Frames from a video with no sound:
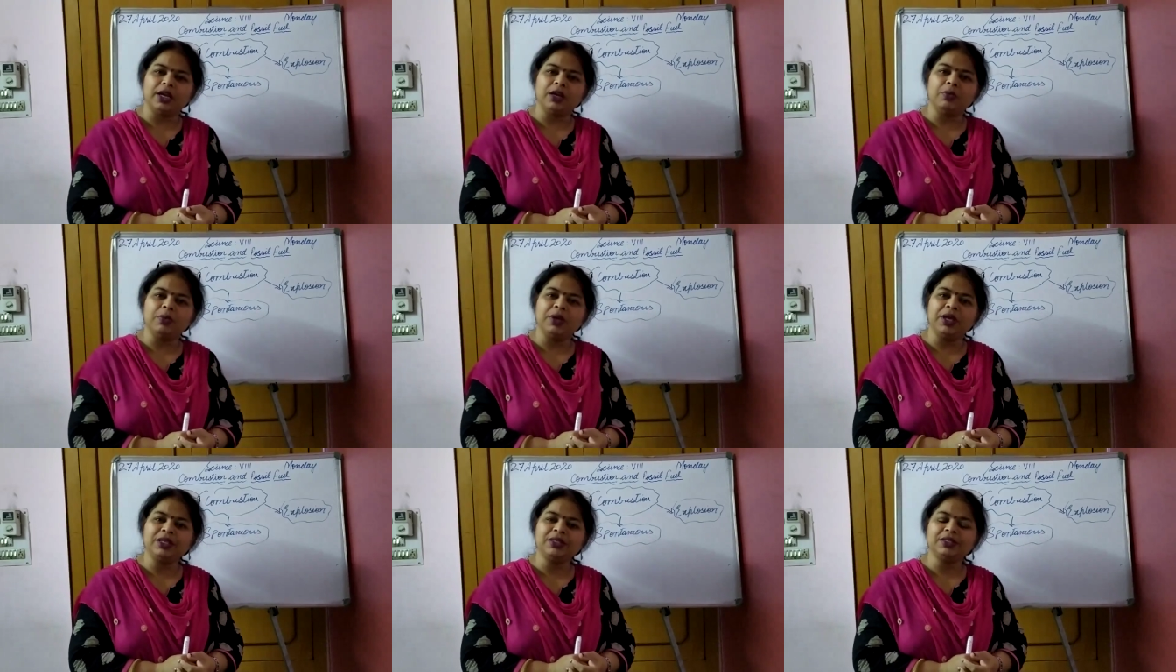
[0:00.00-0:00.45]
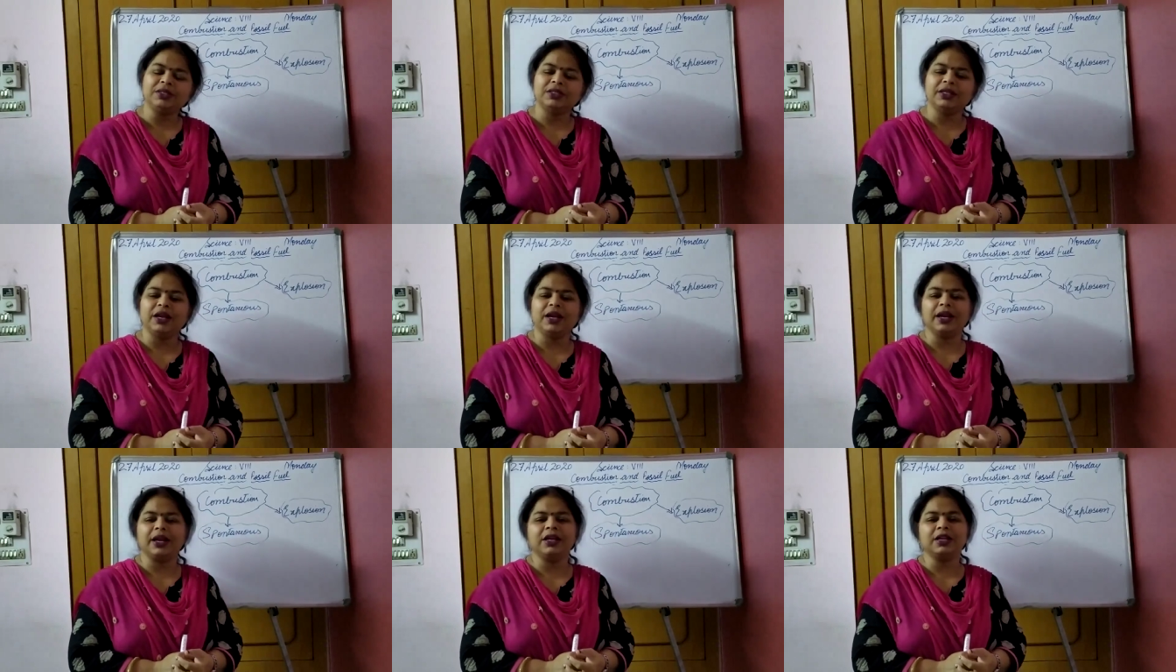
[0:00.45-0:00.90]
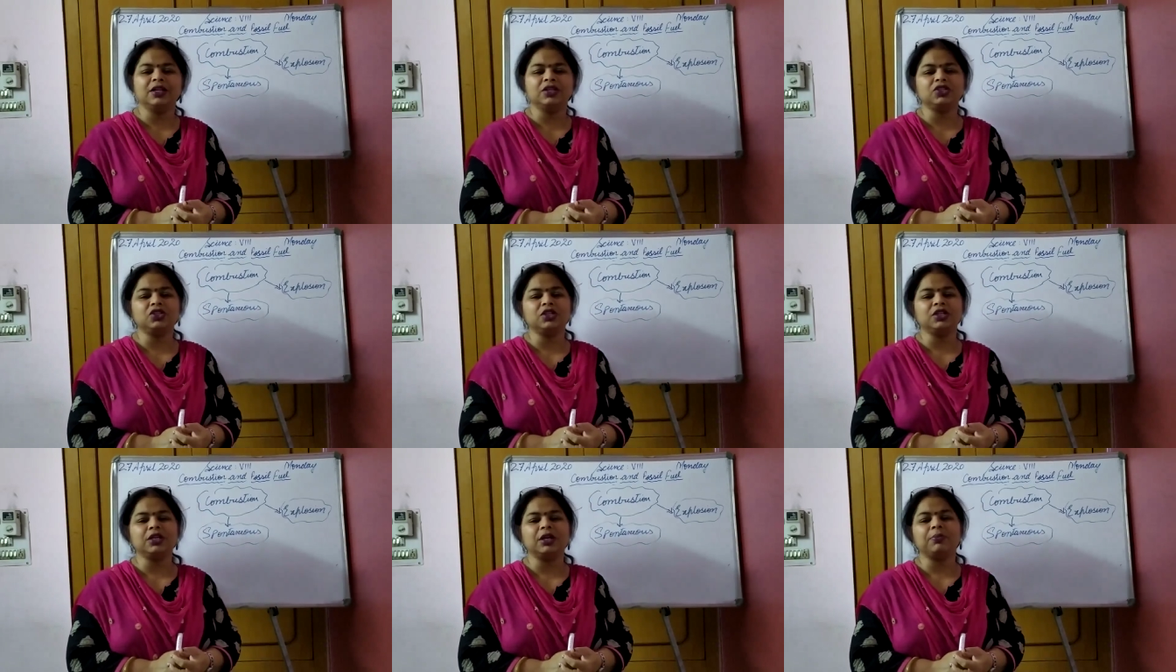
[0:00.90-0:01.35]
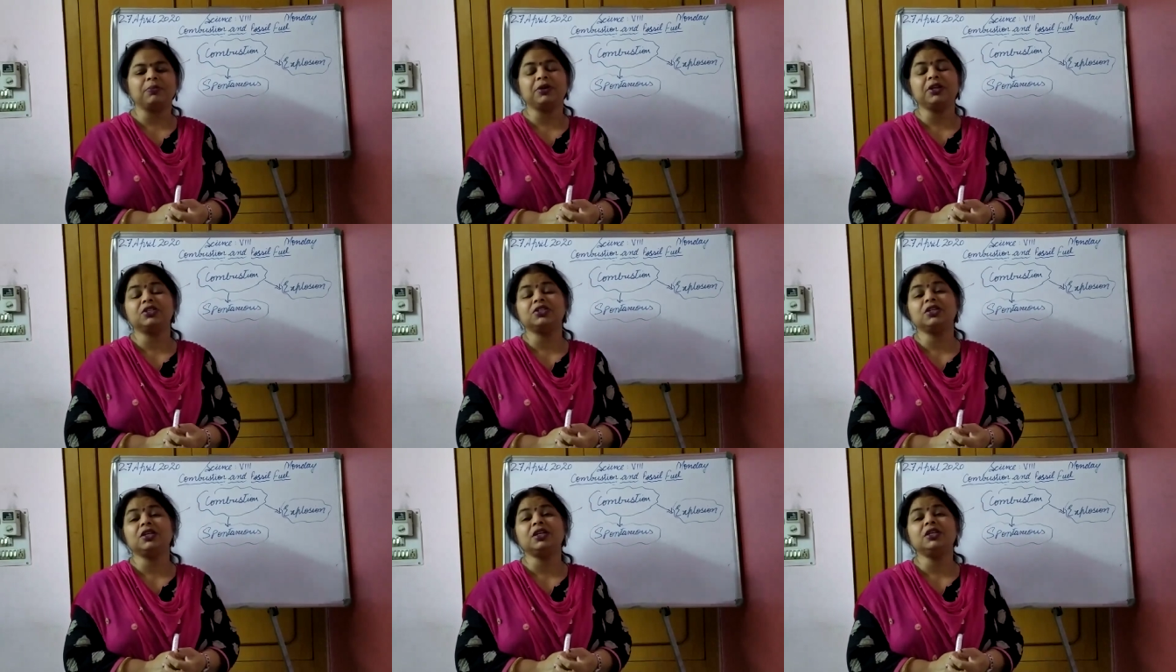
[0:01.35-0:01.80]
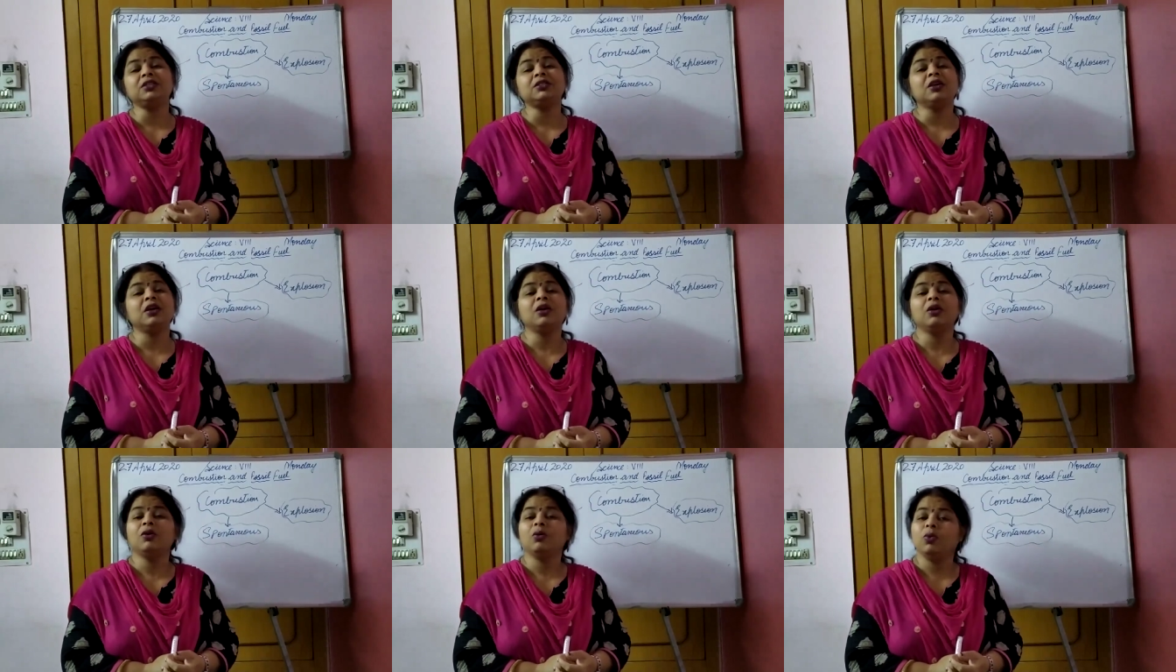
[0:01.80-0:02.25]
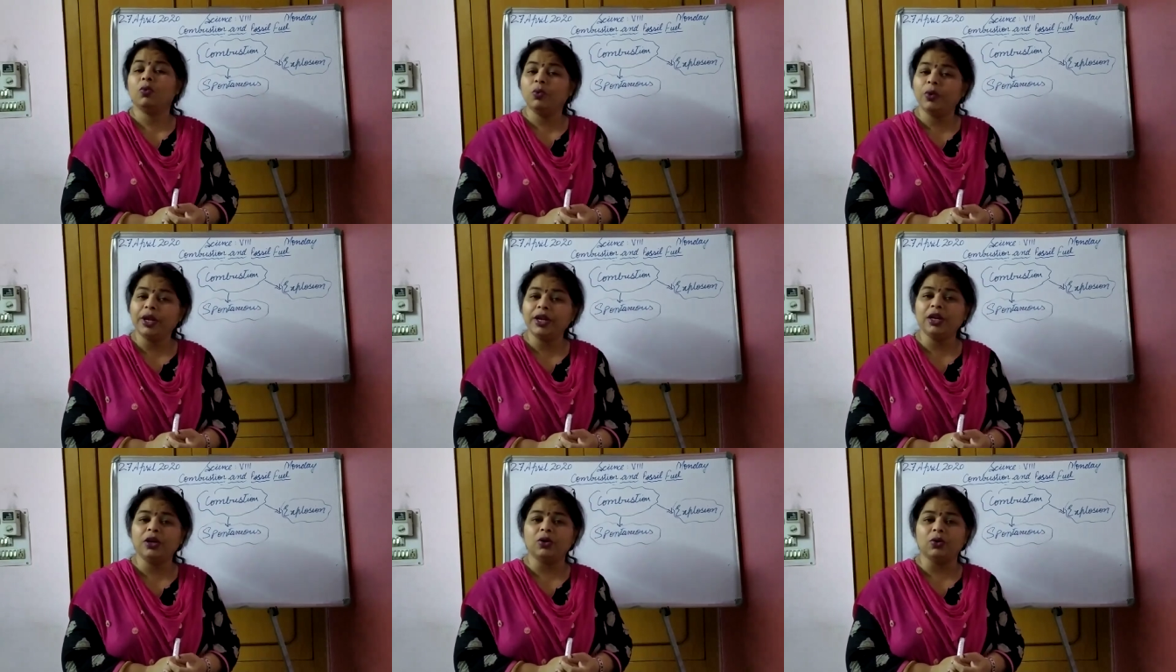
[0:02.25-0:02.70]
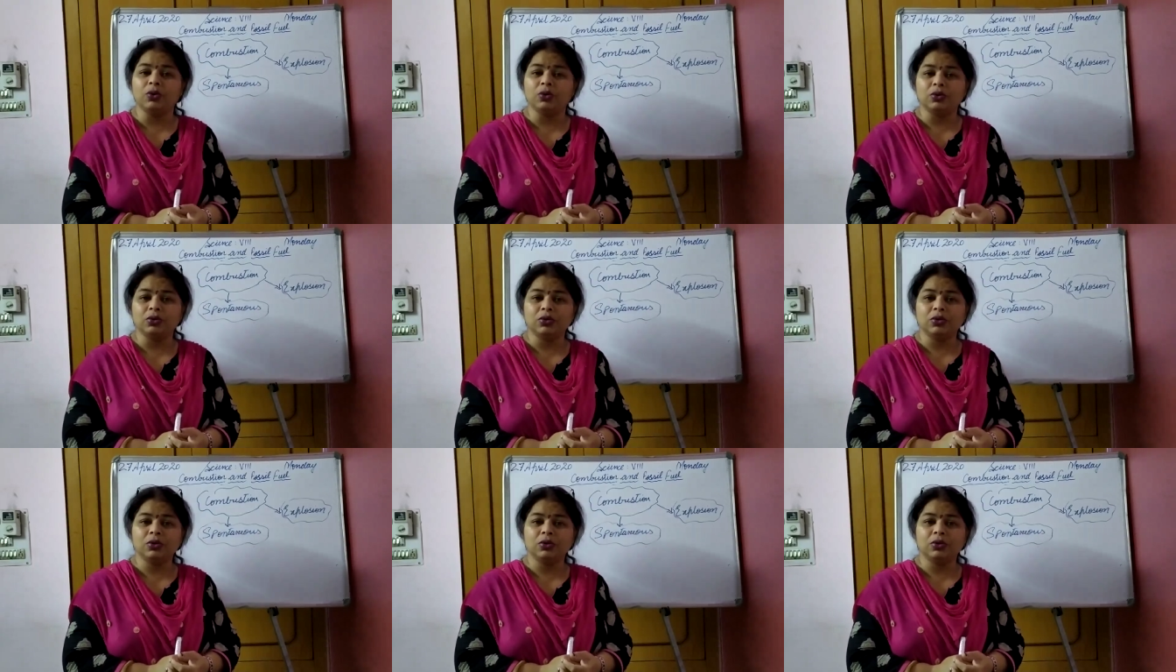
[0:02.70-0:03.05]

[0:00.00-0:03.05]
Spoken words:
It means the ignition temperature is very low.